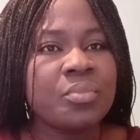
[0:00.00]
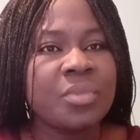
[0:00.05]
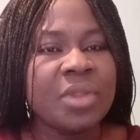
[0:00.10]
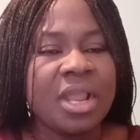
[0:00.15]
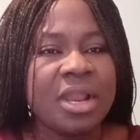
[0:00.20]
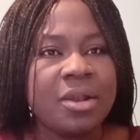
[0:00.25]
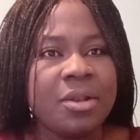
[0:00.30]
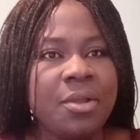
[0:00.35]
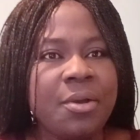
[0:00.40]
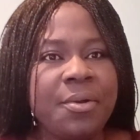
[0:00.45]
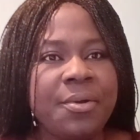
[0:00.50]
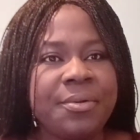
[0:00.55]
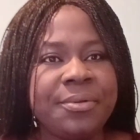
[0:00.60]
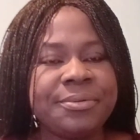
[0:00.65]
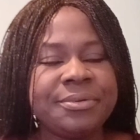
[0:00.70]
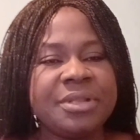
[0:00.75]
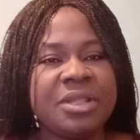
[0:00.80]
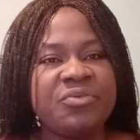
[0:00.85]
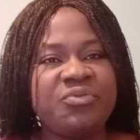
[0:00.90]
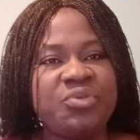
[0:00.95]

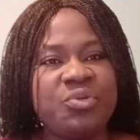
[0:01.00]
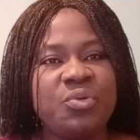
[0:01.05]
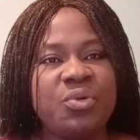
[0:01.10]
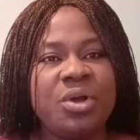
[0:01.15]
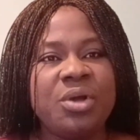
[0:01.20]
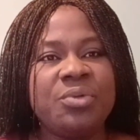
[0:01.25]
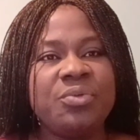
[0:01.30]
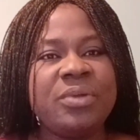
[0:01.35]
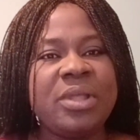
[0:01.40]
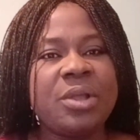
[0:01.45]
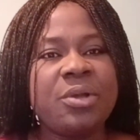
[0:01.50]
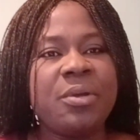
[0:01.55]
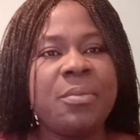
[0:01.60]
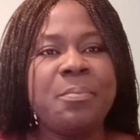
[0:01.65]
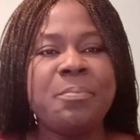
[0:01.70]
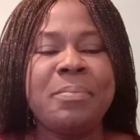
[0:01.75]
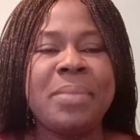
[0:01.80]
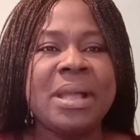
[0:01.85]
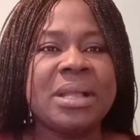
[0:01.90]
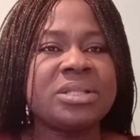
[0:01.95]
hello everyone
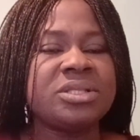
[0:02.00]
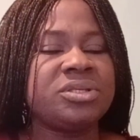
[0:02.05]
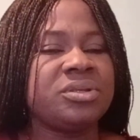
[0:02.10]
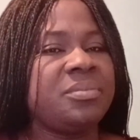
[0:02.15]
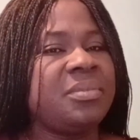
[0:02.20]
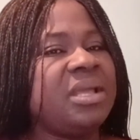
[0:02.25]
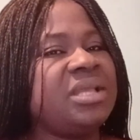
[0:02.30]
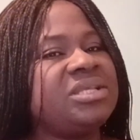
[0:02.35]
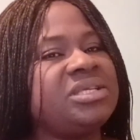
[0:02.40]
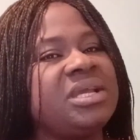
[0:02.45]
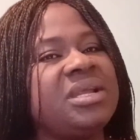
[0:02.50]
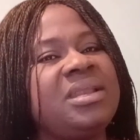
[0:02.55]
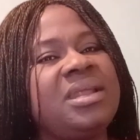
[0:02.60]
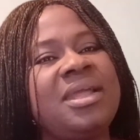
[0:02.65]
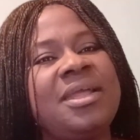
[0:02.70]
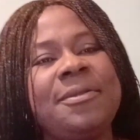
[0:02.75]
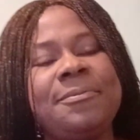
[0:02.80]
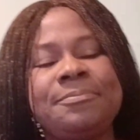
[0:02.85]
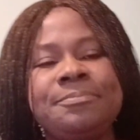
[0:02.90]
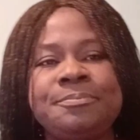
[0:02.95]
welcome back to my
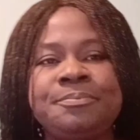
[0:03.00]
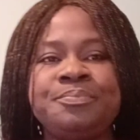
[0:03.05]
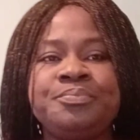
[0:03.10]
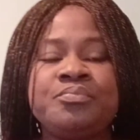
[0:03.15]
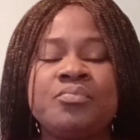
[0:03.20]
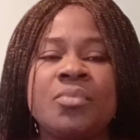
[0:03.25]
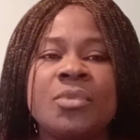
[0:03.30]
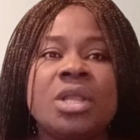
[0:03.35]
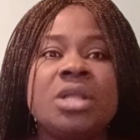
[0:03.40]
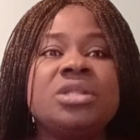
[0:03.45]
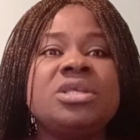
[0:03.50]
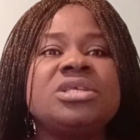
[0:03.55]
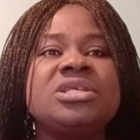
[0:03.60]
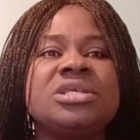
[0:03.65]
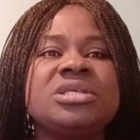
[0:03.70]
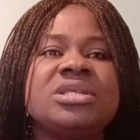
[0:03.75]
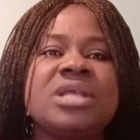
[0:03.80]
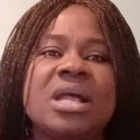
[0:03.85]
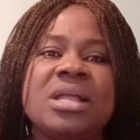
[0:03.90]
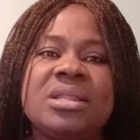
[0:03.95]
channel this
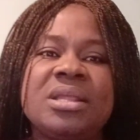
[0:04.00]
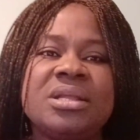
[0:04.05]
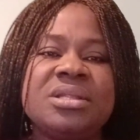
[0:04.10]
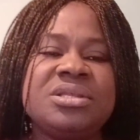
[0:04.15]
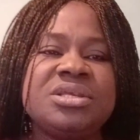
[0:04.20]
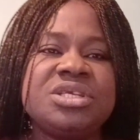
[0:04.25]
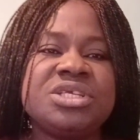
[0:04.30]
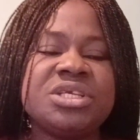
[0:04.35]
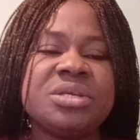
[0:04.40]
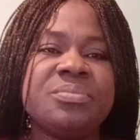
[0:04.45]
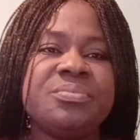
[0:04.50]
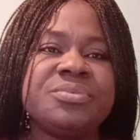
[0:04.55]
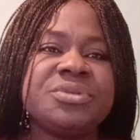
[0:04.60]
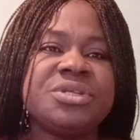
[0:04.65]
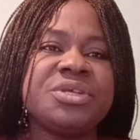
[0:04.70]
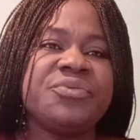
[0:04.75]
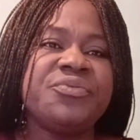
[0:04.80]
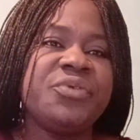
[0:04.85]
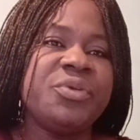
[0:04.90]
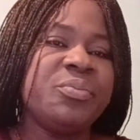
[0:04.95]
is Adadiche
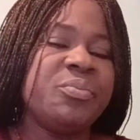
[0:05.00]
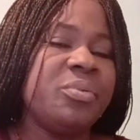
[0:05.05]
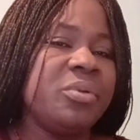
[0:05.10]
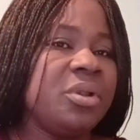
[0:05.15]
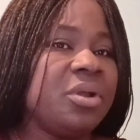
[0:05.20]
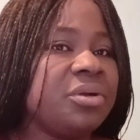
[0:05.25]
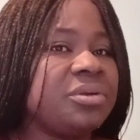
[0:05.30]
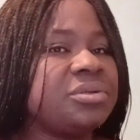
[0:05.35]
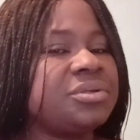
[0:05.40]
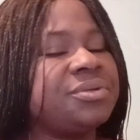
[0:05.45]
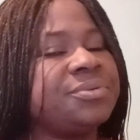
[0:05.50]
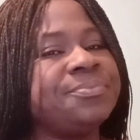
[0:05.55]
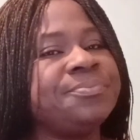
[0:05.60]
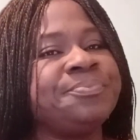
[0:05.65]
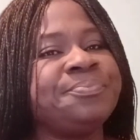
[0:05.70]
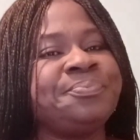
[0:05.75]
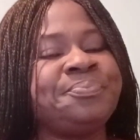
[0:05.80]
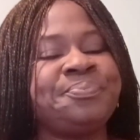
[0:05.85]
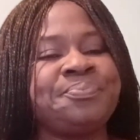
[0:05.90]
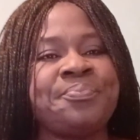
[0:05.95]
TV blog
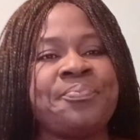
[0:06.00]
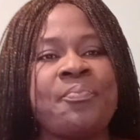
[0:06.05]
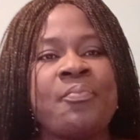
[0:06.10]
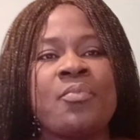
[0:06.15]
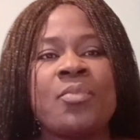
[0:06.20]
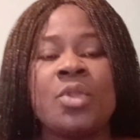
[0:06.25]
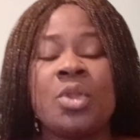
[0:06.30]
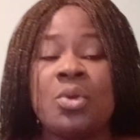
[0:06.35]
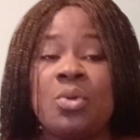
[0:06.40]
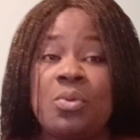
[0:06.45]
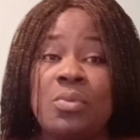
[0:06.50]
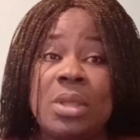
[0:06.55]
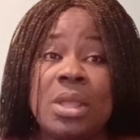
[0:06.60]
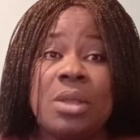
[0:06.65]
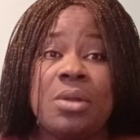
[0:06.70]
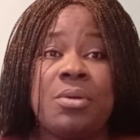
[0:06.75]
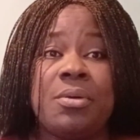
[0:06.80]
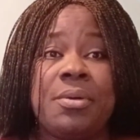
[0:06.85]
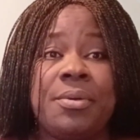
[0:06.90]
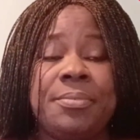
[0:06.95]

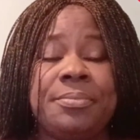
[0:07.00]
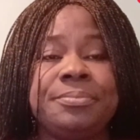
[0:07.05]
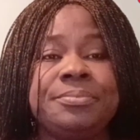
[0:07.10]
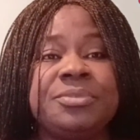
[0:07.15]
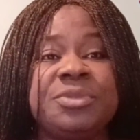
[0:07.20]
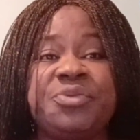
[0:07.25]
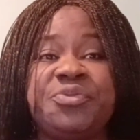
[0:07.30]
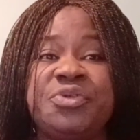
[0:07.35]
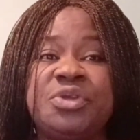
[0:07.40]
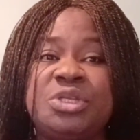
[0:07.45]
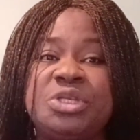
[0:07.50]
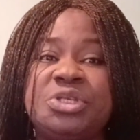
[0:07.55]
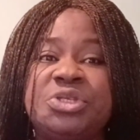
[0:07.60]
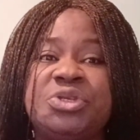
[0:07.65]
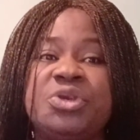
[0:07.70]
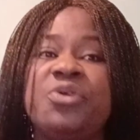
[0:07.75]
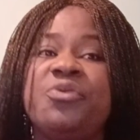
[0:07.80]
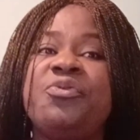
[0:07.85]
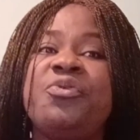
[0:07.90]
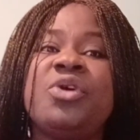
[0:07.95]
welcome if it is
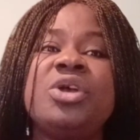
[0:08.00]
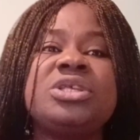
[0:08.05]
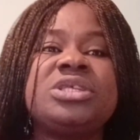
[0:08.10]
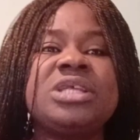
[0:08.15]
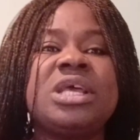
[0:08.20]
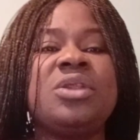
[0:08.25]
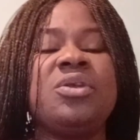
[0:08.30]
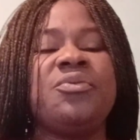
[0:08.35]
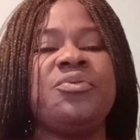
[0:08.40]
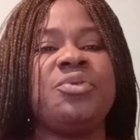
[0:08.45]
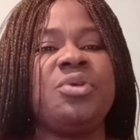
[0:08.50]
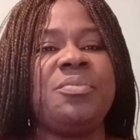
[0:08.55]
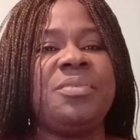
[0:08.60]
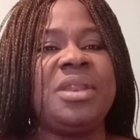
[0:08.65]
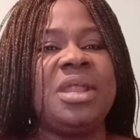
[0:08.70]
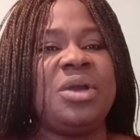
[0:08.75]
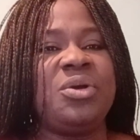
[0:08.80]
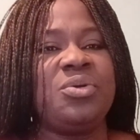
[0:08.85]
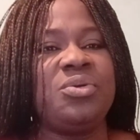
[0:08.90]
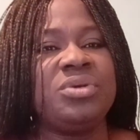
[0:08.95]
your first time of
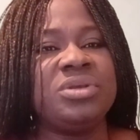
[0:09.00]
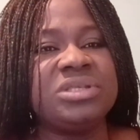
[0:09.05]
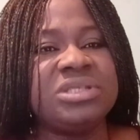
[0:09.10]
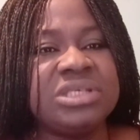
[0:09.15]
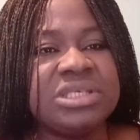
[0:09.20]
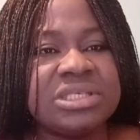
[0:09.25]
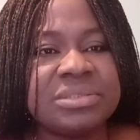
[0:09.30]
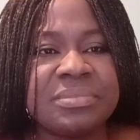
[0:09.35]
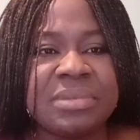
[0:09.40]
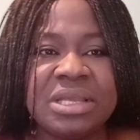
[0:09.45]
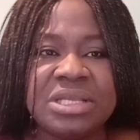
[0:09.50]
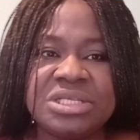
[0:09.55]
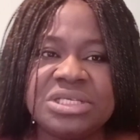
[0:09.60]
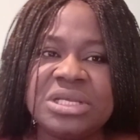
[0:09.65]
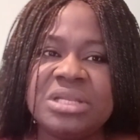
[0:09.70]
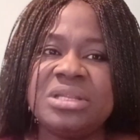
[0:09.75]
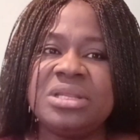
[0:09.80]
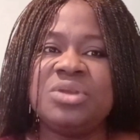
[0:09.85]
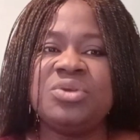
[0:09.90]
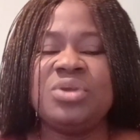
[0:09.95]
coming across this my
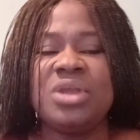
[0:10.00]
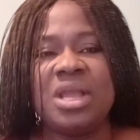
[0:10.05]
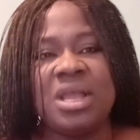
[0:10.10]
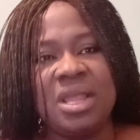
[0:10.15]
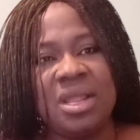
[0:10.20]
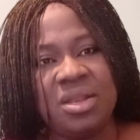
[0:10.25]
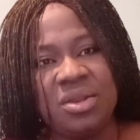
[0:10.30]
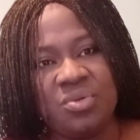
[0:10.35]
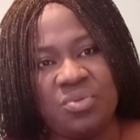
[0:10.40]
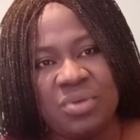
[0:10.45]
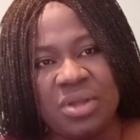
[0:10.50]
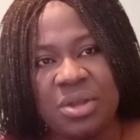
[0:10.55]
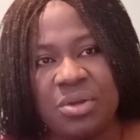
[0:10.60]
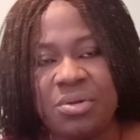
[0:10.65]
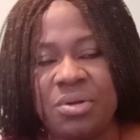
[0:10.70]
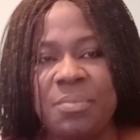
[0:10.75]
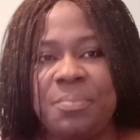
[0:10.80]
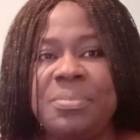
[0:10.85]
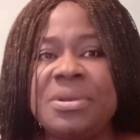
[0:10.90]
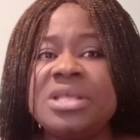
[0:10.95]
channel you are highly
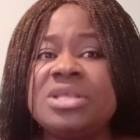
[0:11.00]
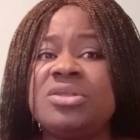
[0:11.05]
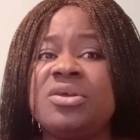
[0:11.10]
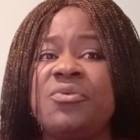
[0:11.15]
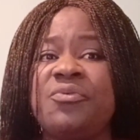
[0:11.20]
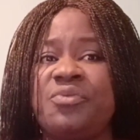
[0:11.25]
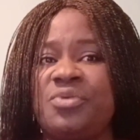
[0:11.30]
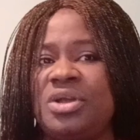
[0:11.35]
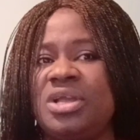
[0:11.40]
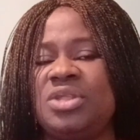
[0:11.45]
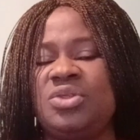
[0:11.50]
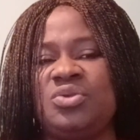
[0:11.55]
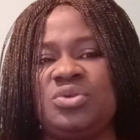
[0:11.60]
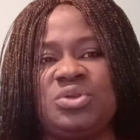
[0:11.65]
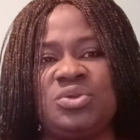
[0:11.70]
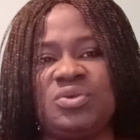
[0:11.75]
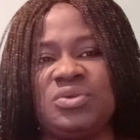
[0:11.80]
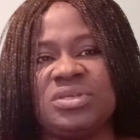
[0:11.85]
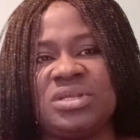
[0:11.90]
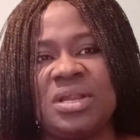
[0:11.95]
welcome please don't forget to
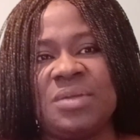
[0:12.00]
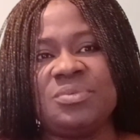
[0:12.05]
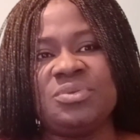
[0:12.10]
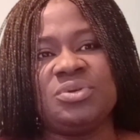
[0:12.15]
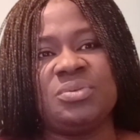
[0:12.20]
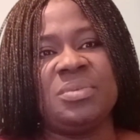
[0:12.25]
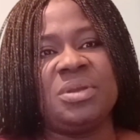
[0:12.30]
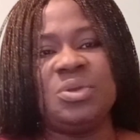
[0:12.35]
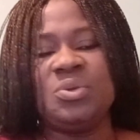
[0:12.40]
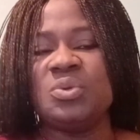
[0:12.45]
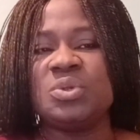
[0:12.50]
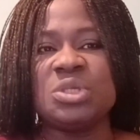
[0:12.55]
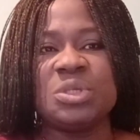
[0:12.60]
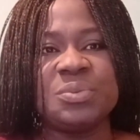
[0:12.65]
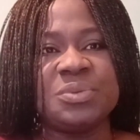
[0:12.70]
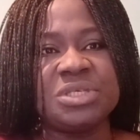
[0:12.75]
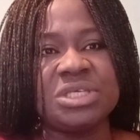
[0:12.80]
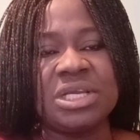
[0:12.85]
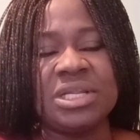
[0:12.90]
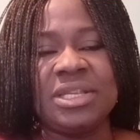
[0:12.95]
subscribe to my
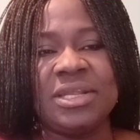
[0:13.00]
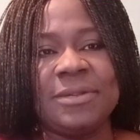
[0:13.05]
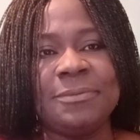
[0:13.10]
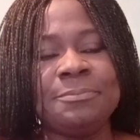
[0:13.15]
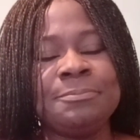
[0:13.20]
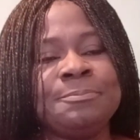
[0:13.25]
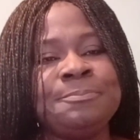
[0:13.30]
youtube channel